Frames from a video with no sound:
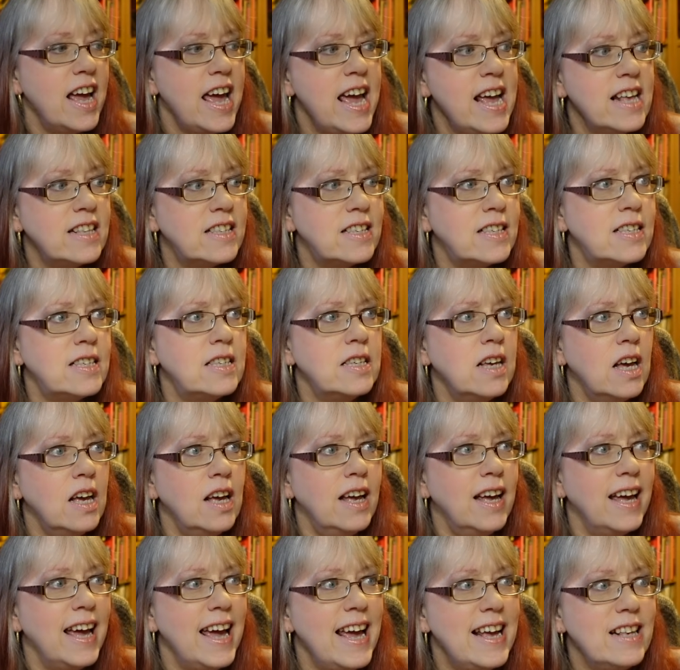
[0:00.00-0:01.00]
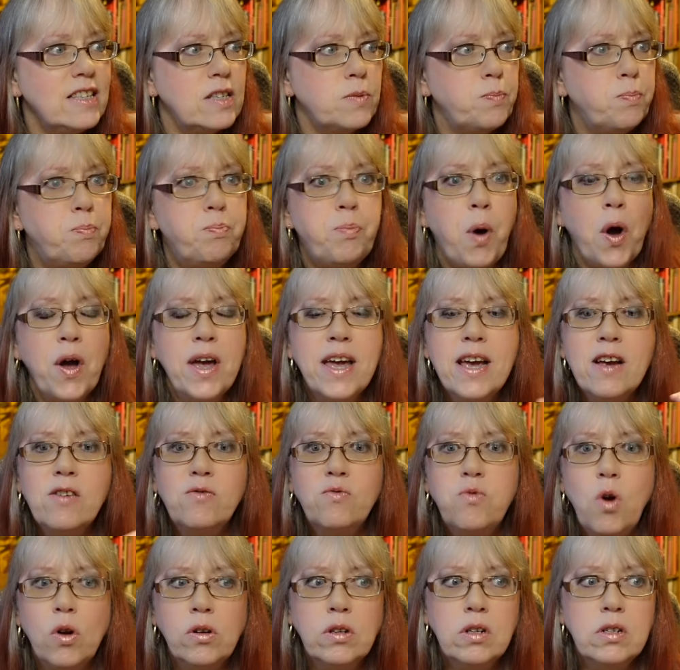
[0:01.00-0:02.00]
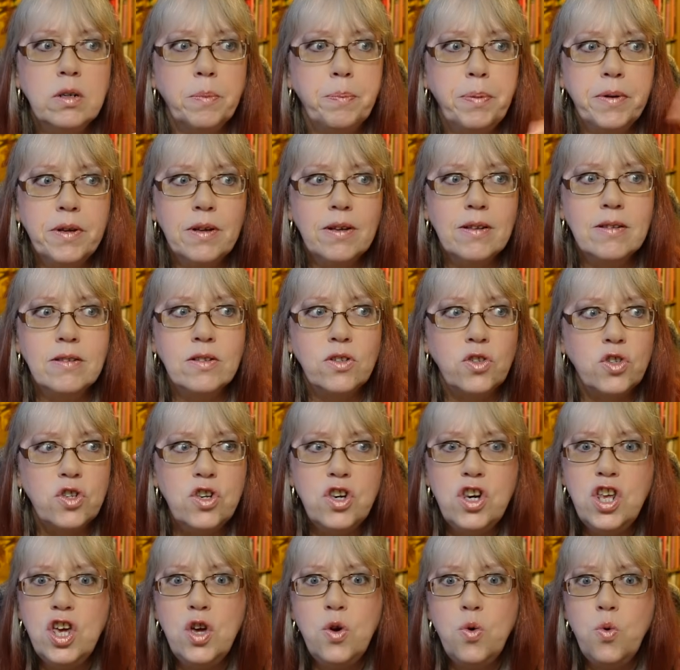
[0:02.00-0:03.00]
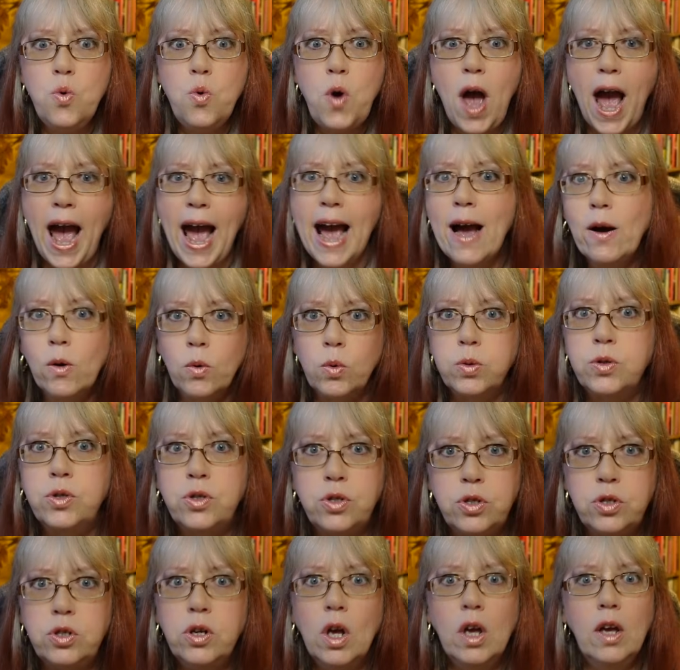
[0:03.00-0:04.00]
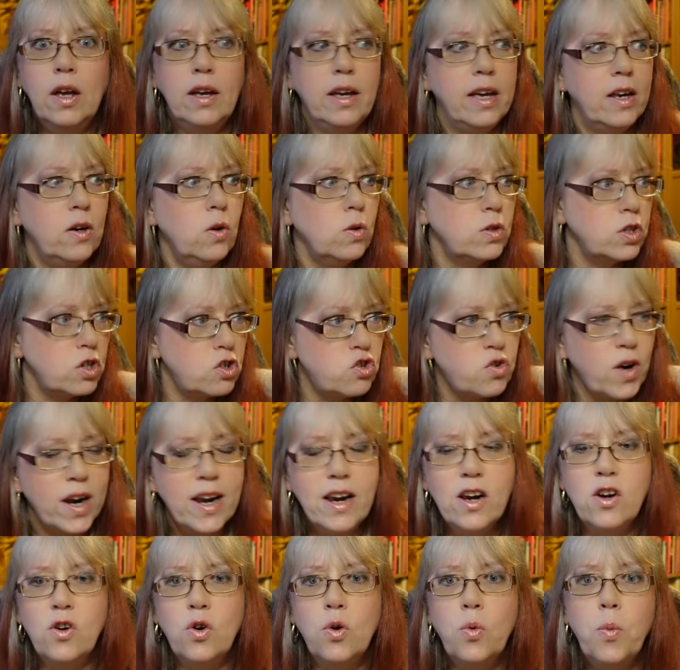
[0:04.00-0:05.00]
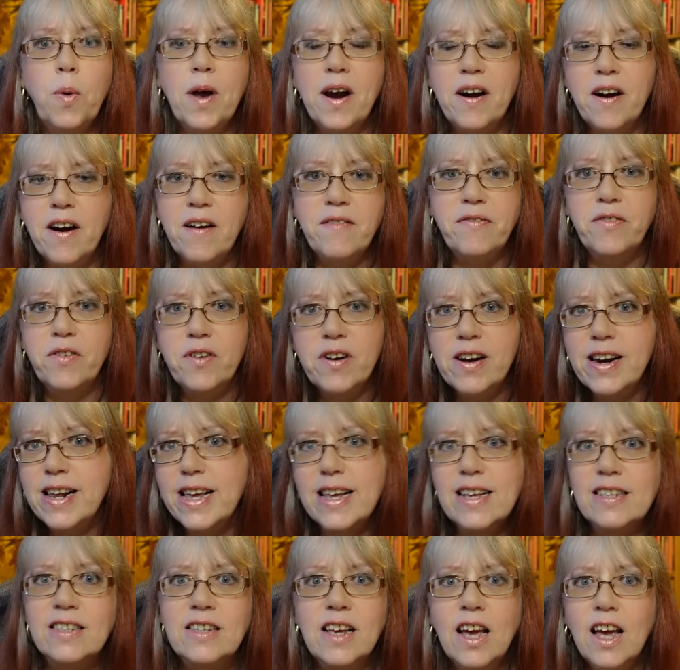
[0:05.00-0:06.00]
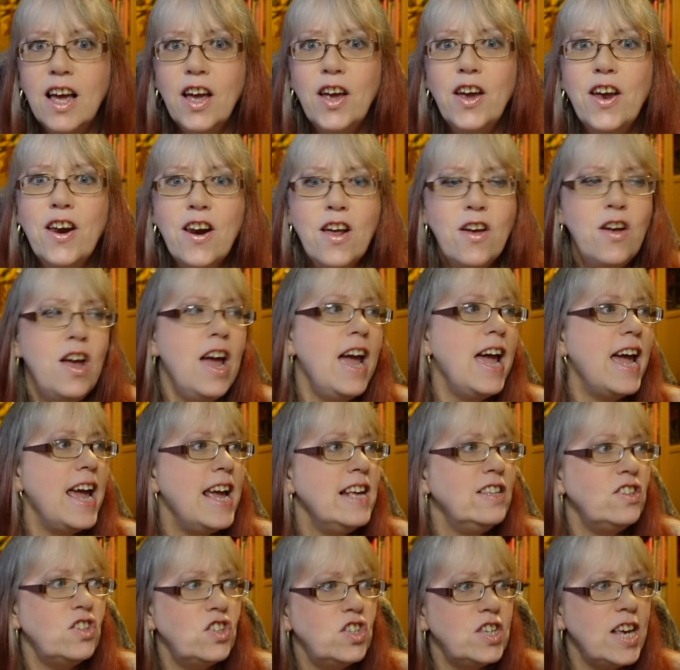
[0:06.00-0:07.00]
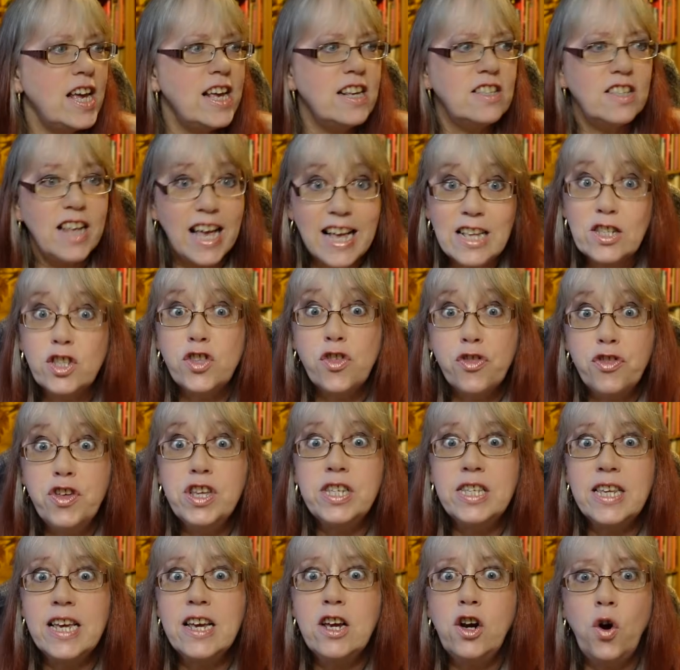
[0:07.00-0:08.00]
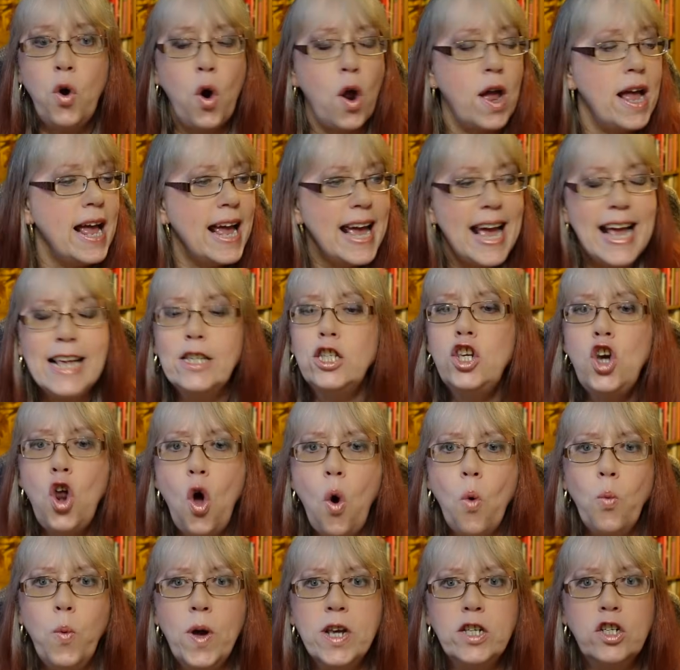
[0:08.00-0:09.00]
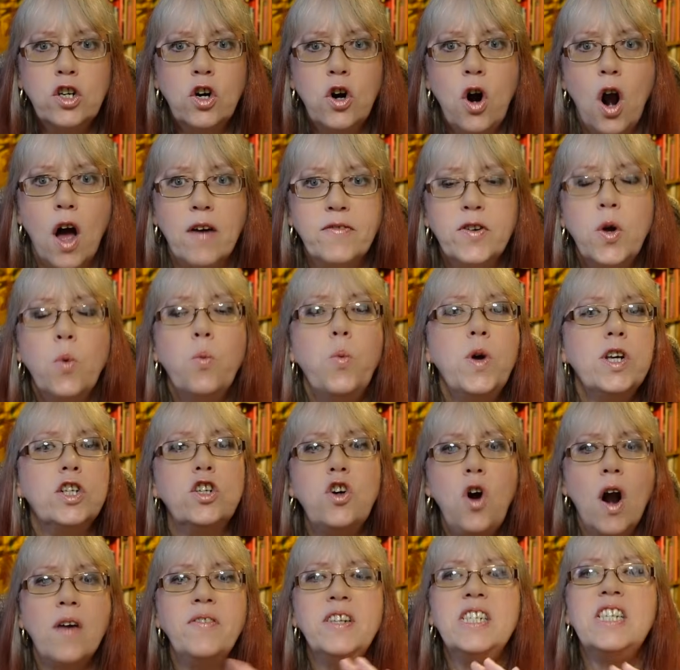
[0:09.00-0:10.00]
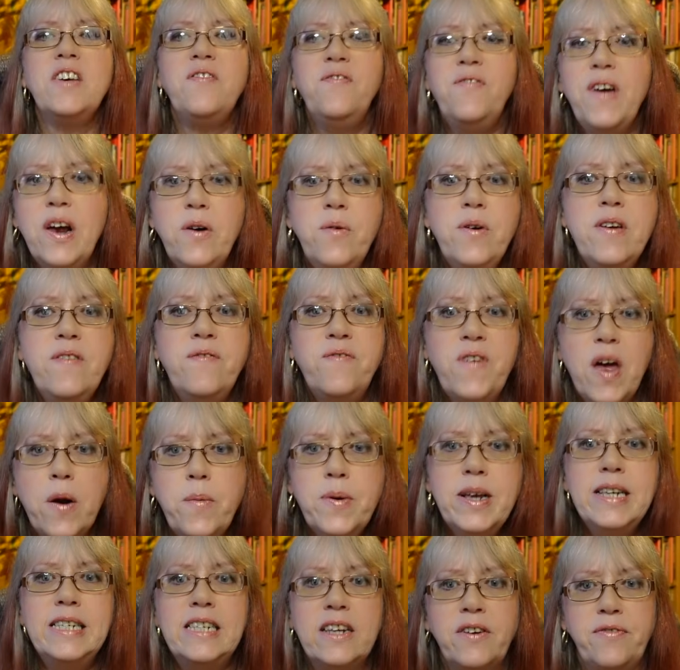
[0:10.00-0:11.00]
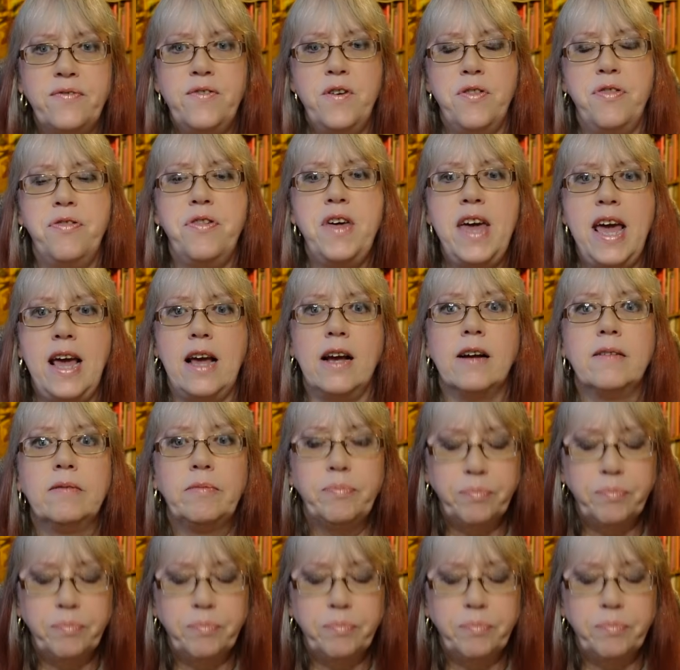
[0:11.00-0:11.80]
It's buying Rhonda Byrne's new house in Australia or wherever it is. You know, it's The Secret. It's not witchcraft. Witchcraft is a very, very different thing.